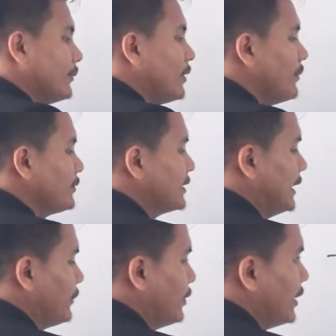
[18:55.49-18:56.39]
from
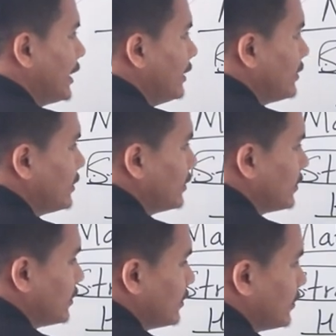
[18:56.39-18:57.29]
sheep we get
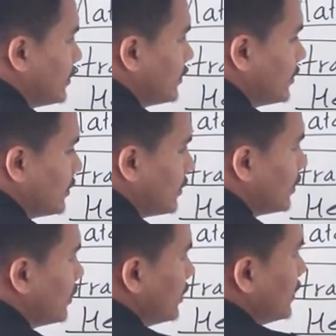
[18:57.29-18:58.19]

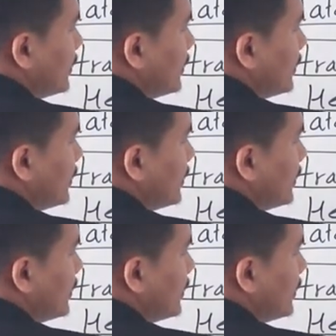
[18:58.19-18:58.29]
wool